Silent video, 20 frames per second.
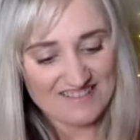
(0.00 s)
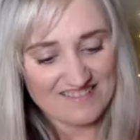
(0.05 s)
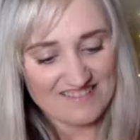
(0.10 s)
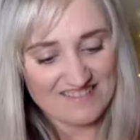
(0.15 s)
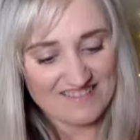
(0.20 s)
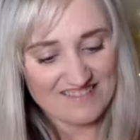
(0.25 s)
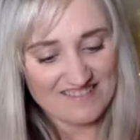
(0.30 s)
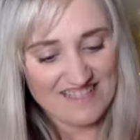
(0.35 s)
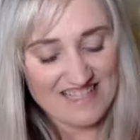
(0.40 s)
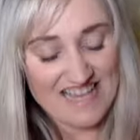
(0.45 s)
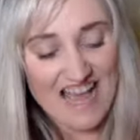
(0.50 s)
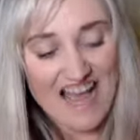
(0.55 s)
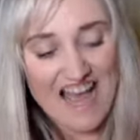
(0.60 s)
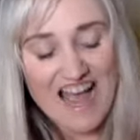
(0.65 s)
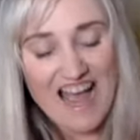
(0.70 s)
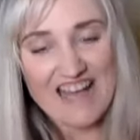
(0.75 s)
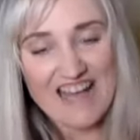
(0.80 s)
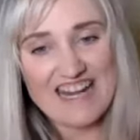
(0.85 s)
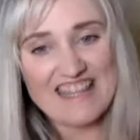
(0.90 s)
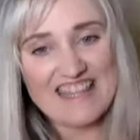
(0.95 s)

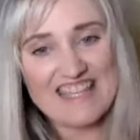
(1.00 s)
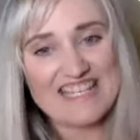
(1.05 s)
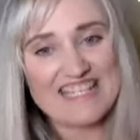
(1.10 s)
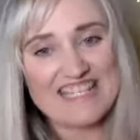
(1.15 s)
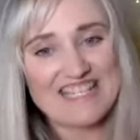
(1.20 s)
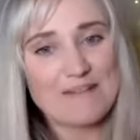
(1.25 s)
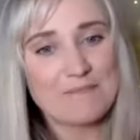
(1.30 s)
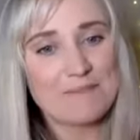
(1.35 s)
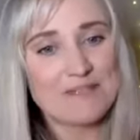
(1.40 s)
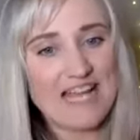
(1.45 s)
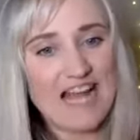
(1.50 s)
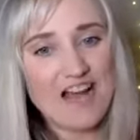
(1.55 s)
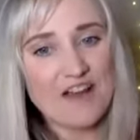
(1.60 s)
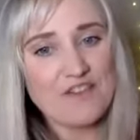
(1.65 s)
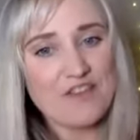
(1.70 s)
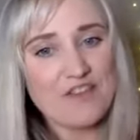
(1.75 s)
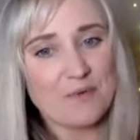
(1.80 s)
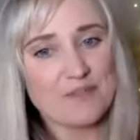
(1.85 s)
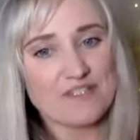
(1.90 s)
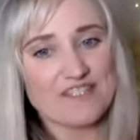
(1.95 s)
Yeah, and I think deep down
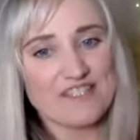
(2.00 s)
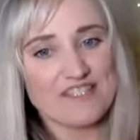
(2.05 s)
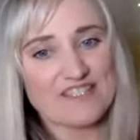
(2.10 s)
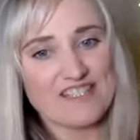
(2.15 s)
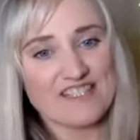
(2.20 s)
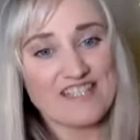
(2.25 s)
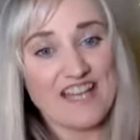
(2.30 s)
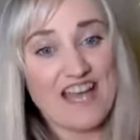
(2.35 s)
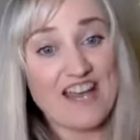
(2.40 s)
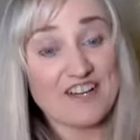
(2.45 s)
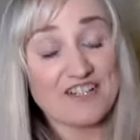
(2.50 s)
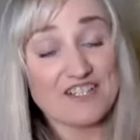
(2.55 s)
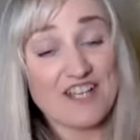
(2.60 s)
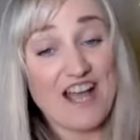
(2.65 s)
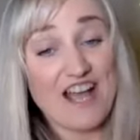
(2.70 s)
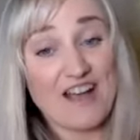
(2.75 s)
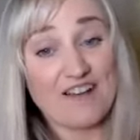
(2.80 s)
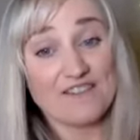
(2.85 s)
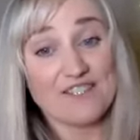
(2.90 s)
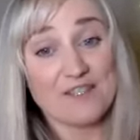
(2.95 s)
there was this desire to
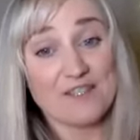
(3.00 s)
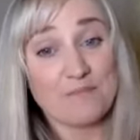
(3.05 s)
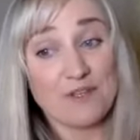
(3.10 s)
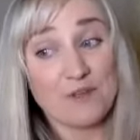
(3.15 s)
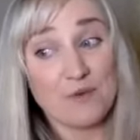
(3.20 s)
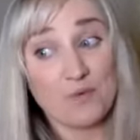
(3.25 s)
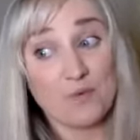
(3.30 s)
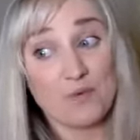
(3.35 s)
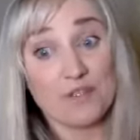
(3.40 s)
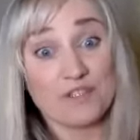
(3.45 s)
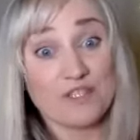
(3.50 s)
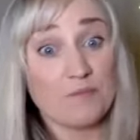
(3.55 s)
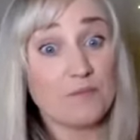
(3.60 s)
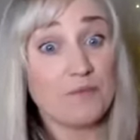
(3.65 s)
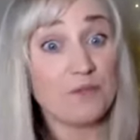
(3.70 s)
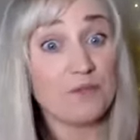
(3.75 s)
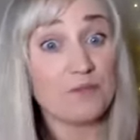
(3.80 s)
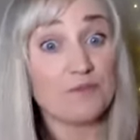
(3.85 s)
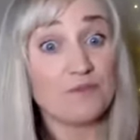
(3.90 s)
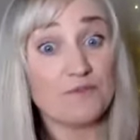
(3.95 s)
have something really
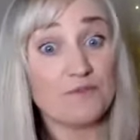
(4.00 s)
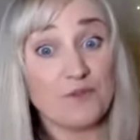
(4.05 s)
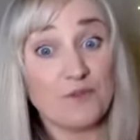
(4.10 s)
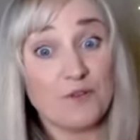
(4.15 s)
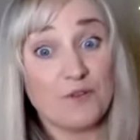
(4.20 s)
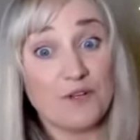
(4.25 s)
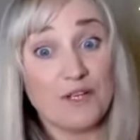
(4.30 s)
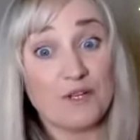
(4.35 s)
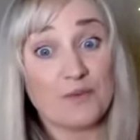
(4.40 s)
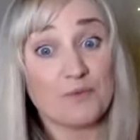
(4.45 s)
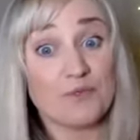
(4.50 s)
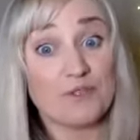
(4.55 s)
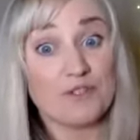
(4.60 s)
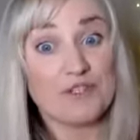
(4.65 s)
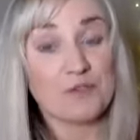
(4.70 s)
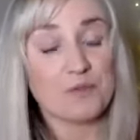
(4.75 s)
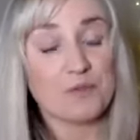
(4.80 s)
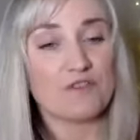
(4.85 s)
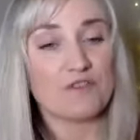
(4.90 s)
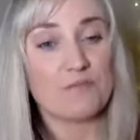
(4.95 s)
beautiful and really
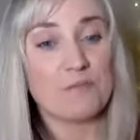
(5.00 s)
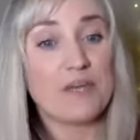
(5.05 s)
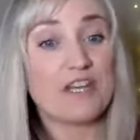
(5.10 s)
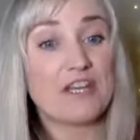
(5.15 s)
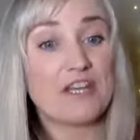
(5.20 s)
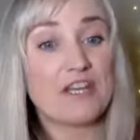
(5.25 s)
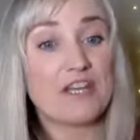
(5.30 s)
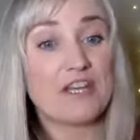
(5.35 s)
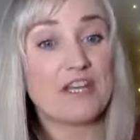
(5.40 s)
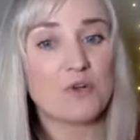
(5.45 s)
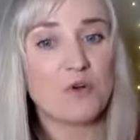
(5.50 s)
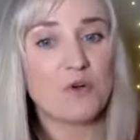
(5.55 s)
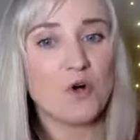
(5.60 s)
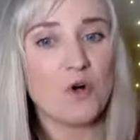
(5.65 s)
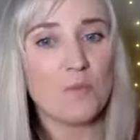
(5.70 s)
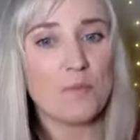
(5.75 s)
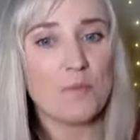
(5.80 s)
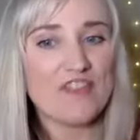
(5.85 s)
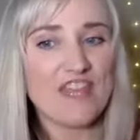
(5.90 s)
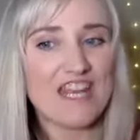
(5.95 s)
sort of pinnacle.
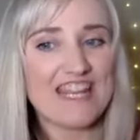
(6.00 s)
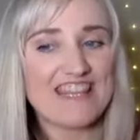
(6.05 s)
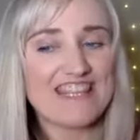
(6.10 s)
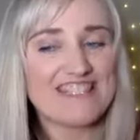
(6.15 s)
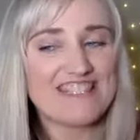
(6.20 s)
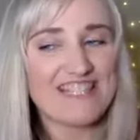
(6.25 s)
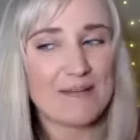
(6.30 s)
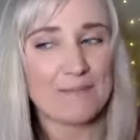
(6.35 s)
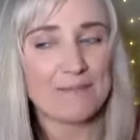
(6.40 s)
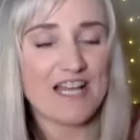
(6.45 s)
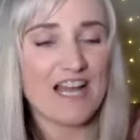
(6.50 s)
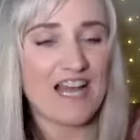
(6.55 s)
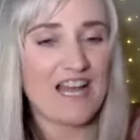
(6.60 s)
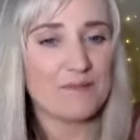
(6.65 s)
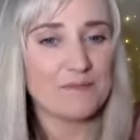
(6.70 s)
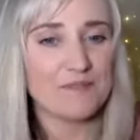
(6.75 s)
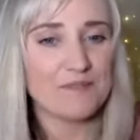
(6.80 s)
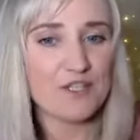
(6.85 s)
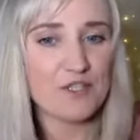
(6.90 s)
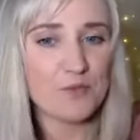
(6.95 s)
But then at the same
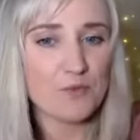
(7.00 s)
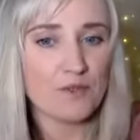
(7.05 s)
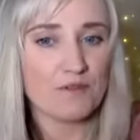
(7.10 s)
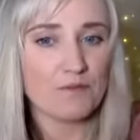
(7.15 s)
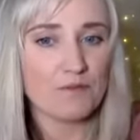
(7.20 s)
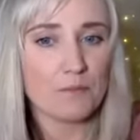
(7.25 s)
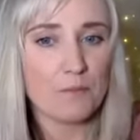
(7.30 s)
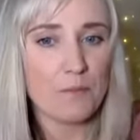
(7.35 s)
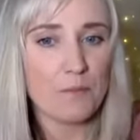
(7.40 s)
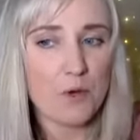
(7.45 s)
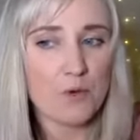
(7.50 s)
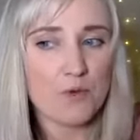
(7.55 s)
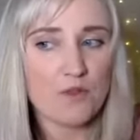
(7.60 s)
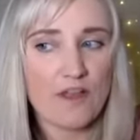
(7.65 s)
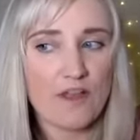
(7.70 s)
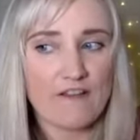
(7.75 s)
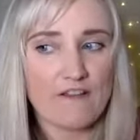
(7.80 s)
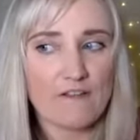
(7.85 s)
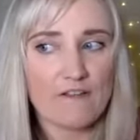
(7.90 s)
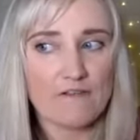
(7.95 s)
time, since we're both
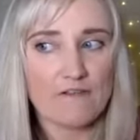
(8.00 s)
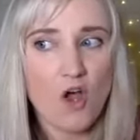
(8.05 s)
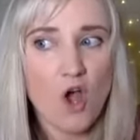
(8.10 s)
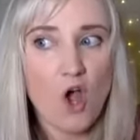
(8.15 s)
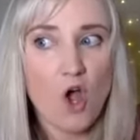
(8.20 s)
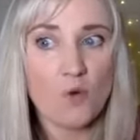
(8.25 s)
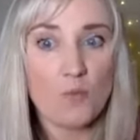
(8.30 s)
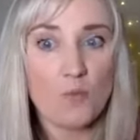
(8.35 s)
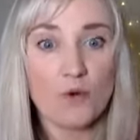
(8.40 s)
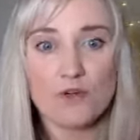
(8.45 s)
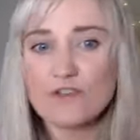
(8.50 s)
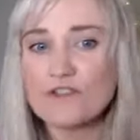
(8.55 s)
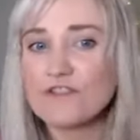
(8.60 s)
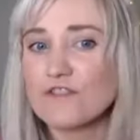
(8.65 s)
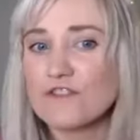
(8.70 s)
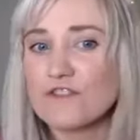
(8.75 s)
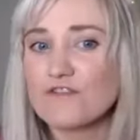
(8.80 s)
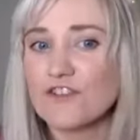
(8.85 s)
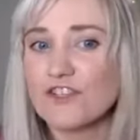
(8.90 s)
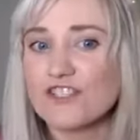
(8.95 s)
like homeowners for
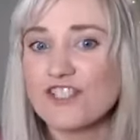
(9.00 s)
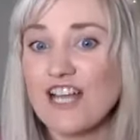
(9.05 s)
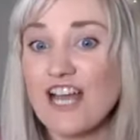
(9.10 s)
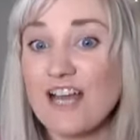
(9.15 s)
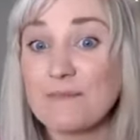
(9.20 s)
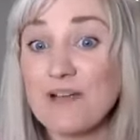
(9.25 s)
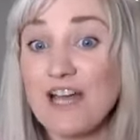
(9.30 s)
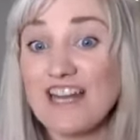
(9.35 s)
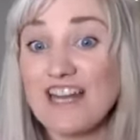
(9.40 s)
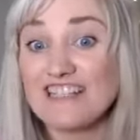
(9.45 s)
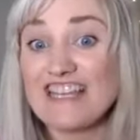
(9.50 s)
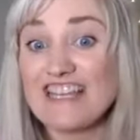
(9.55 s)
the first time, kind of like